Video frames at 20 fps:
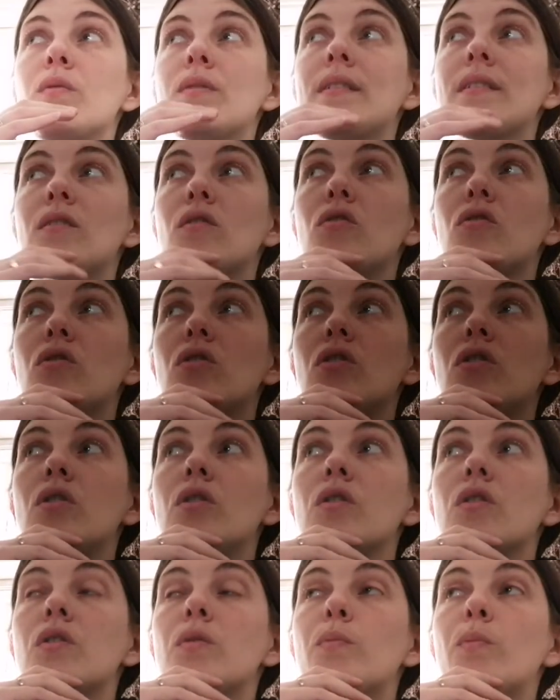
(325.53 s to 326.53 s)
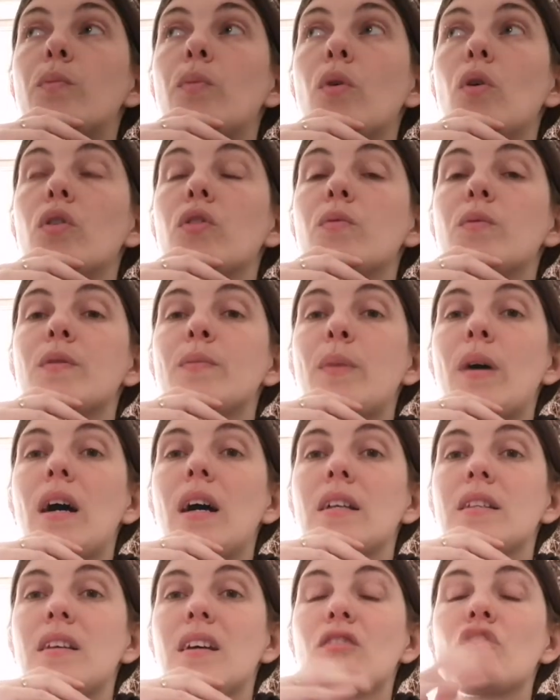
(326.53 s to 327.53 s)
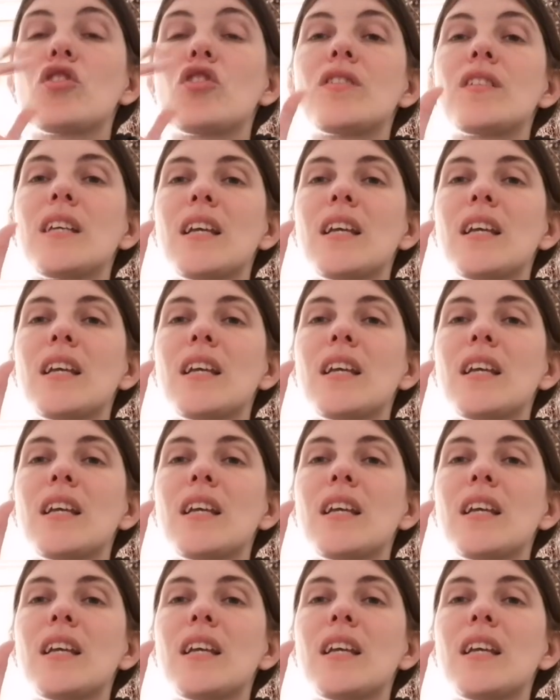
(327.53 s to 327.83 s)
It was still good, but there was parts I just